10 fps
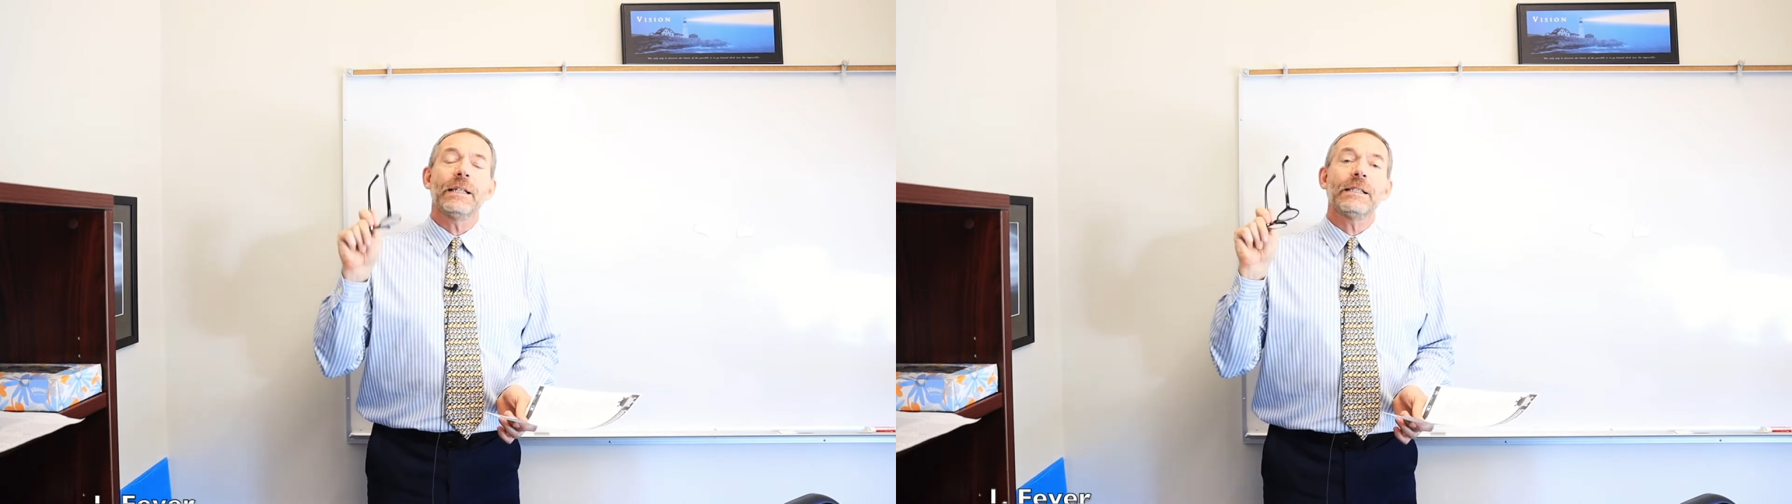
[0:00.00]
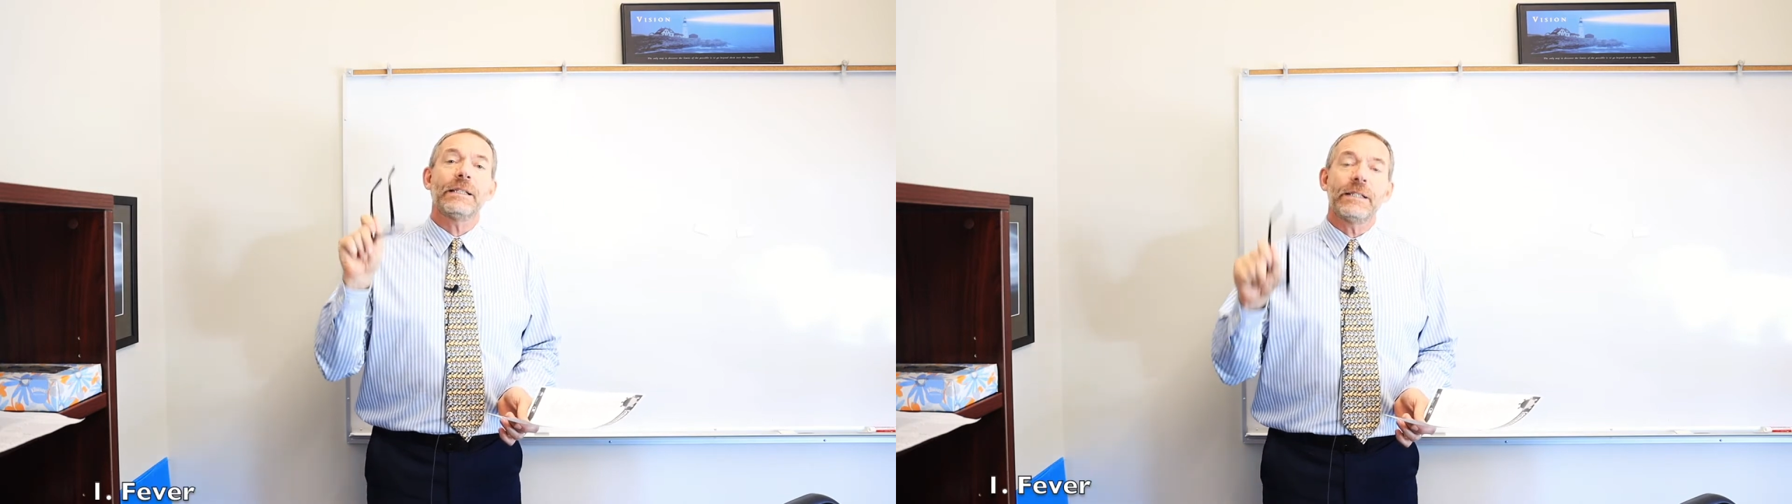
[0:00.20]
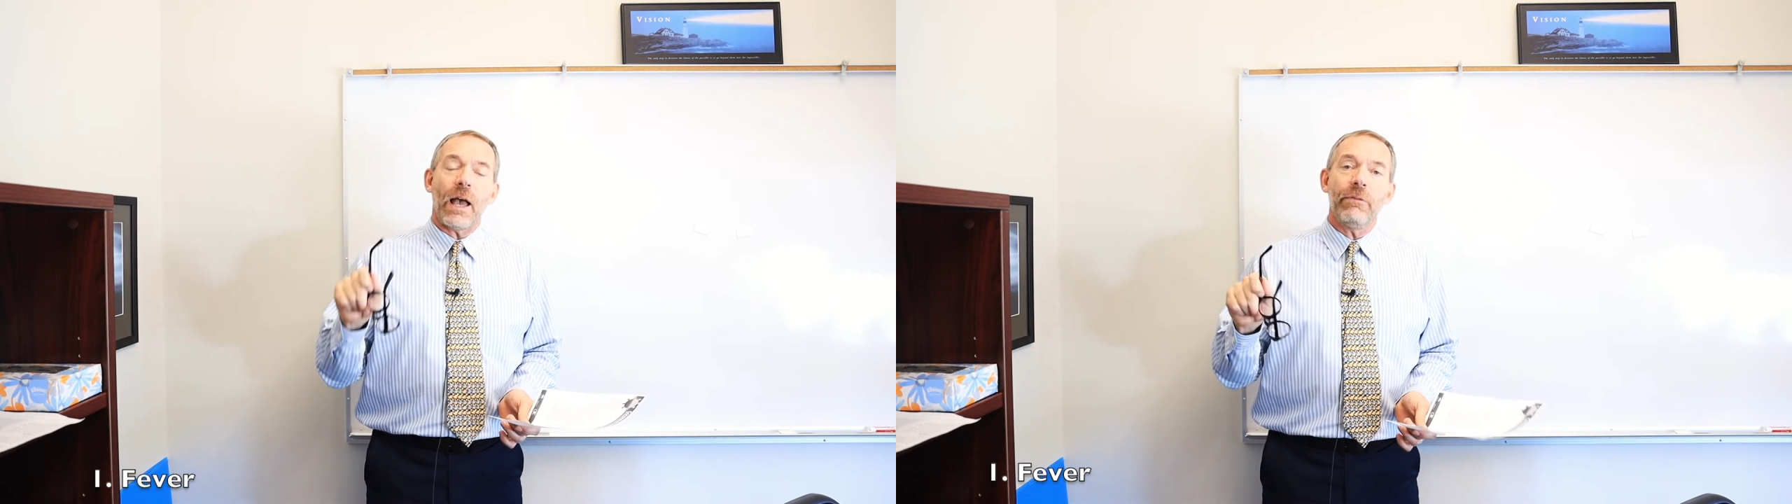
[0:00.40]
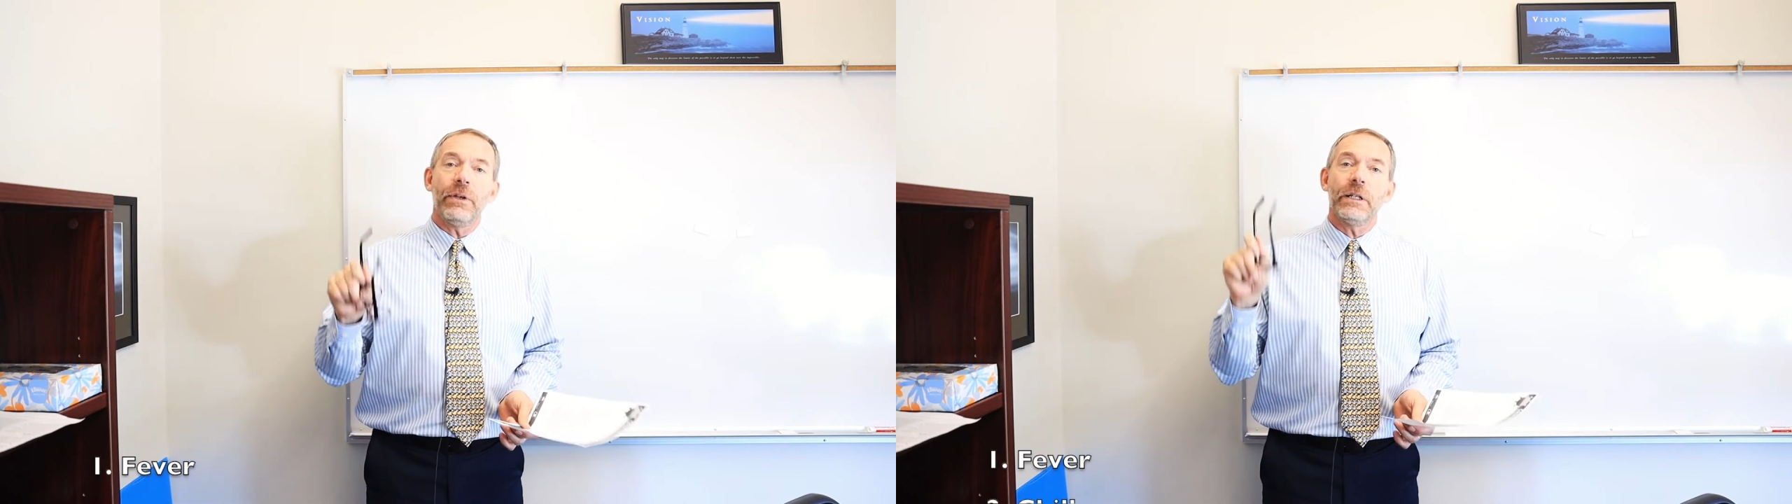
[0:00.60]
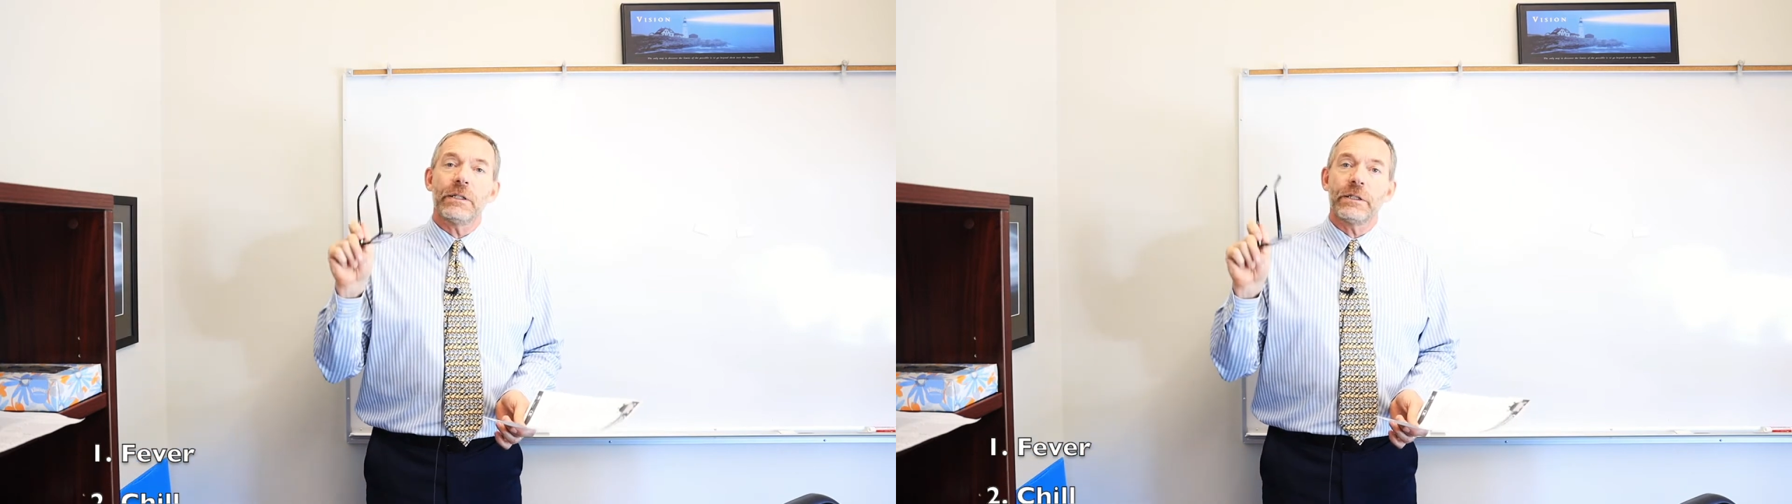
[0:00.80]

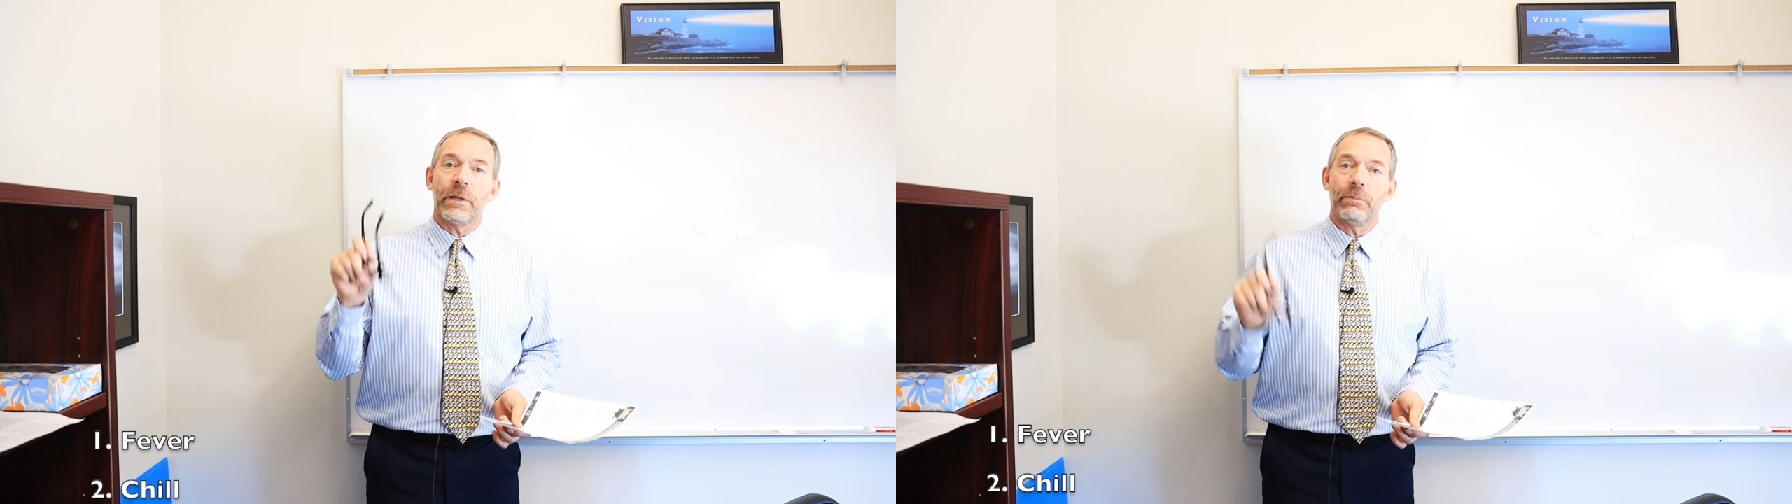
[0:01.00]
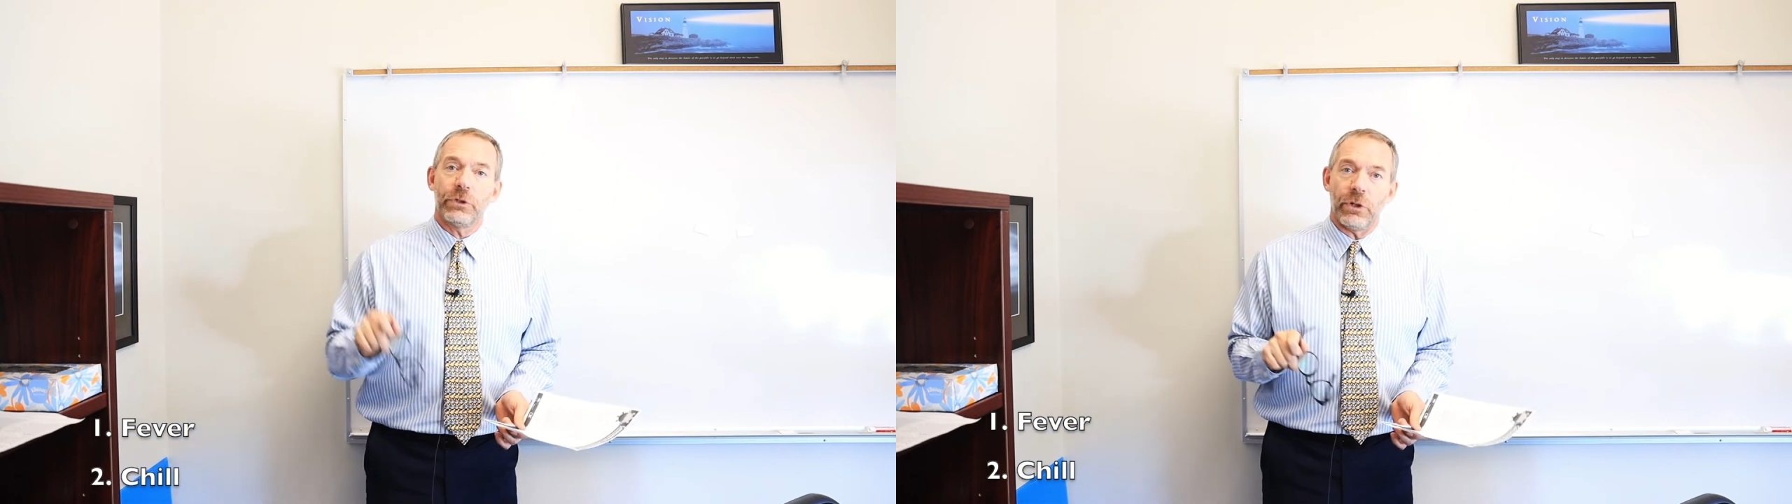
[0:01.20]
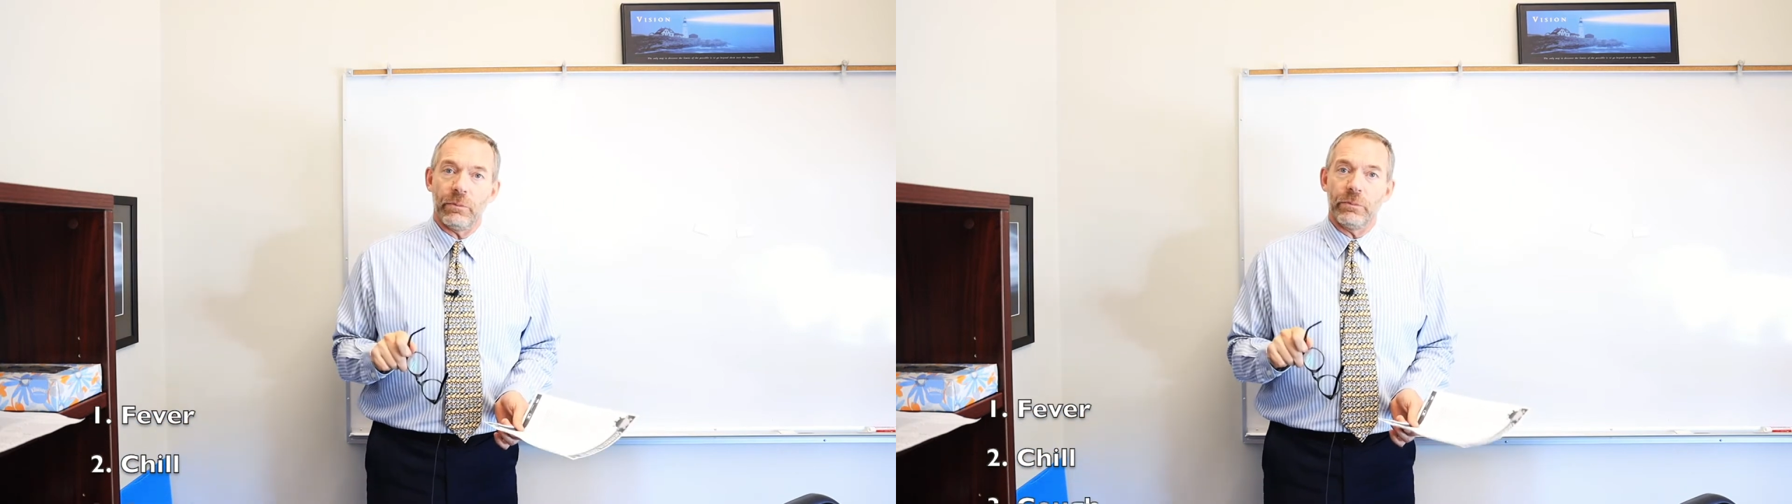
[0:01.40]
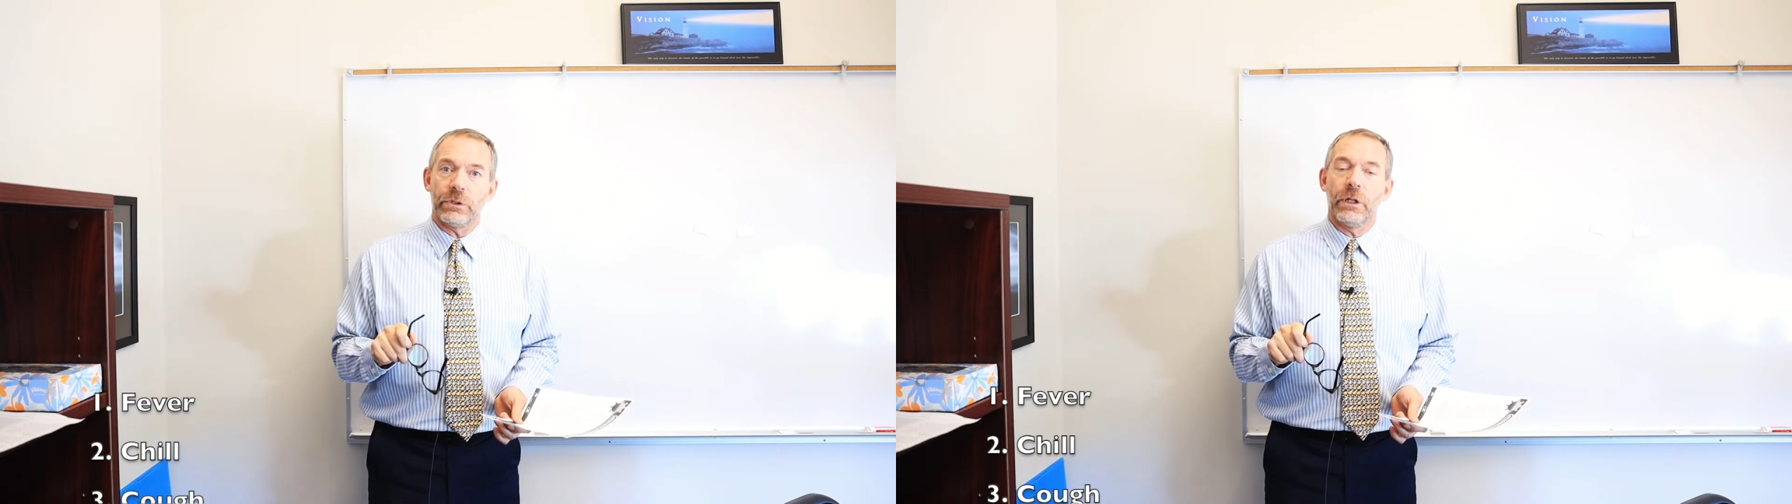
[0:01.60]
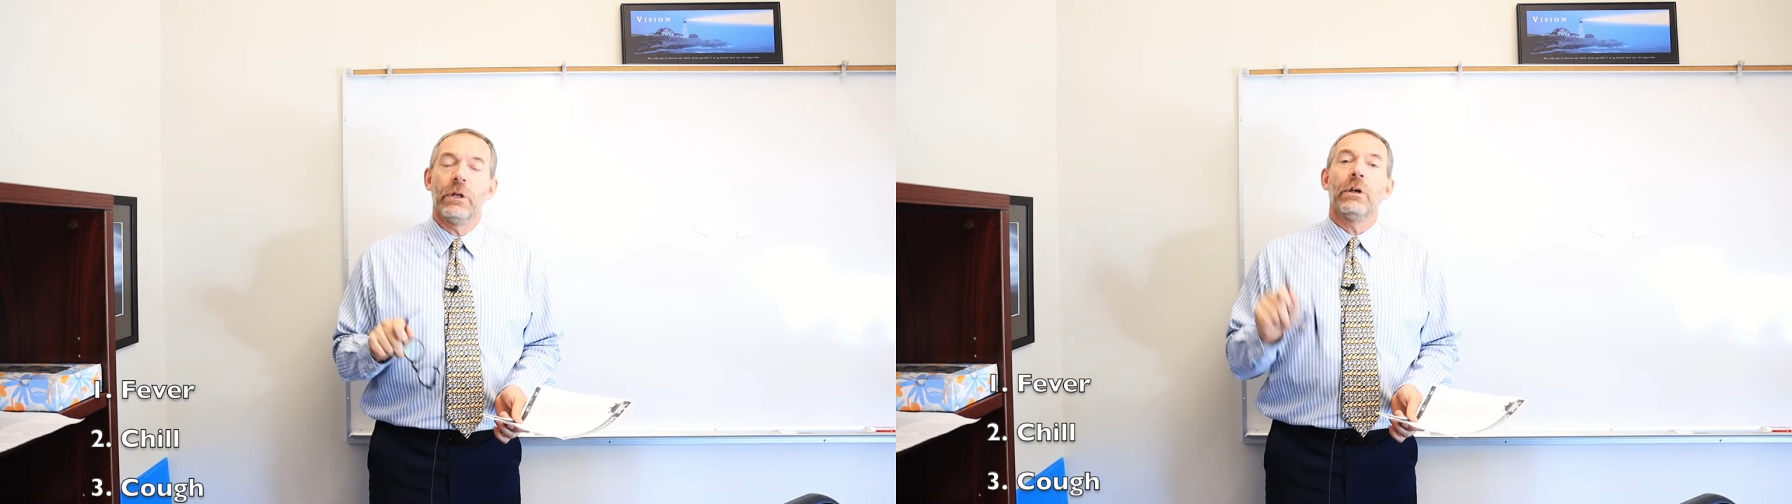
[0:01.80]
7 symptoms,